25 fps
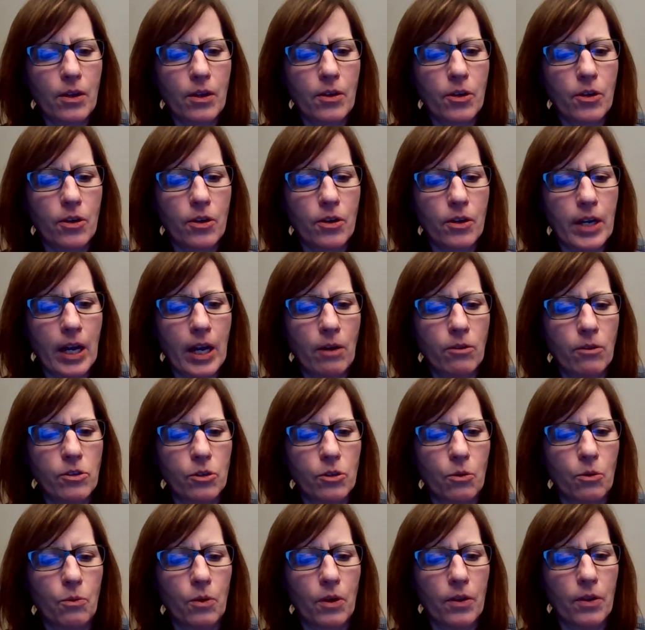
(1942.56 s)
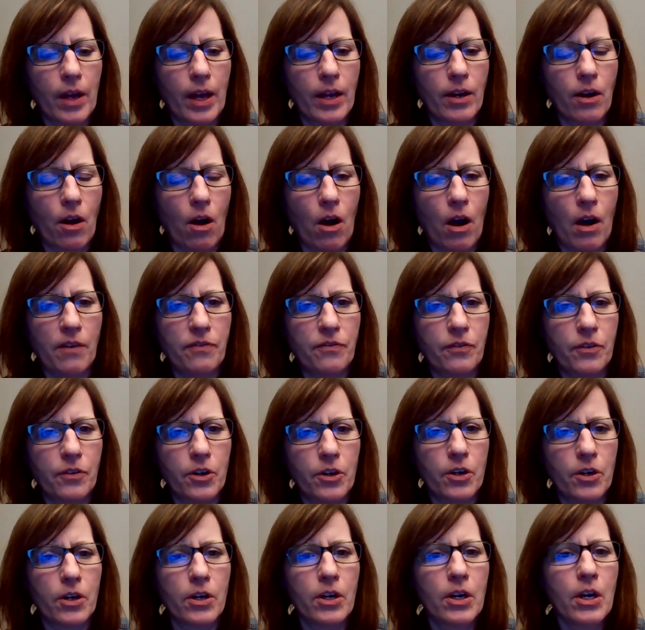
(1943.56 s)
Your counselor will then
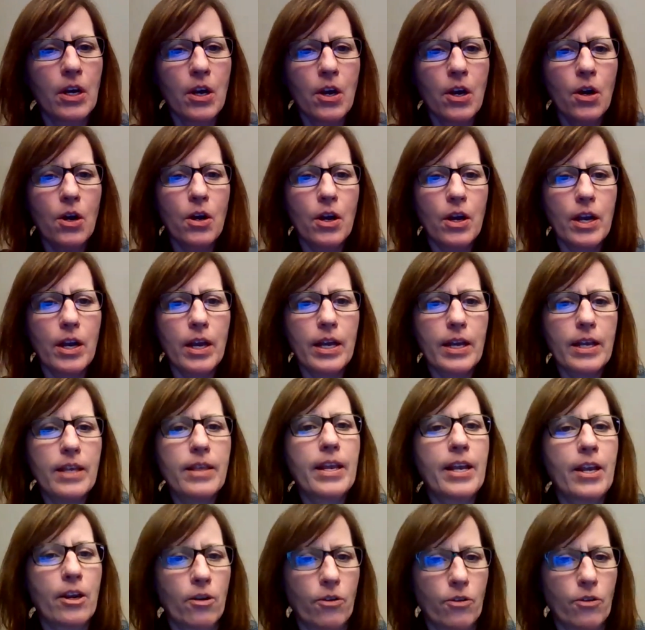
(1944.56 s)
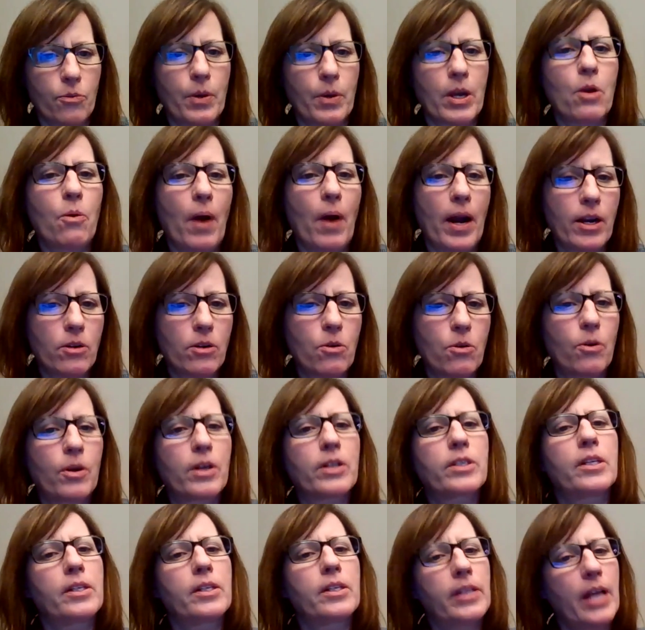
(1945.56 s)
offer, here are the required
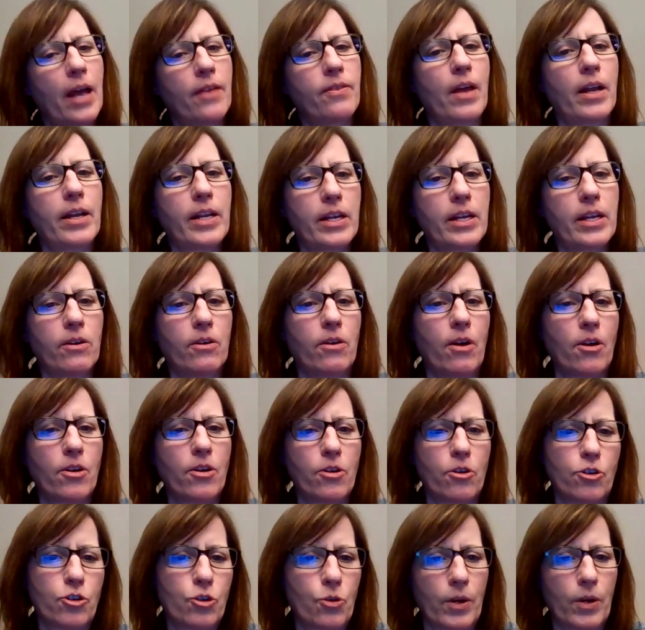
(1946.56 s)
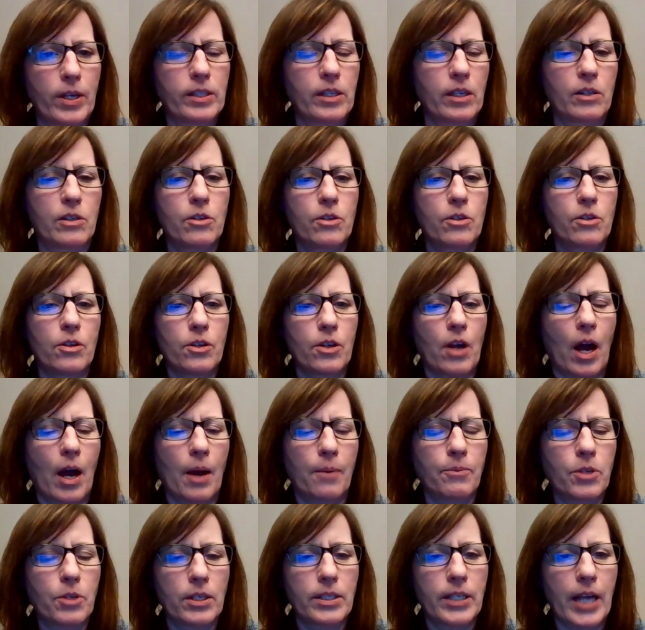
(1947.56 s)
courses, and then here are your choices
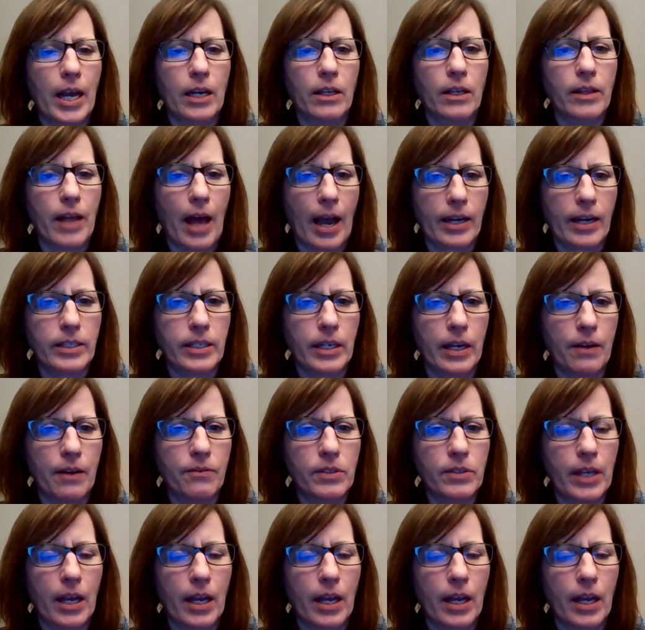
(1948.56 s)
to take electives.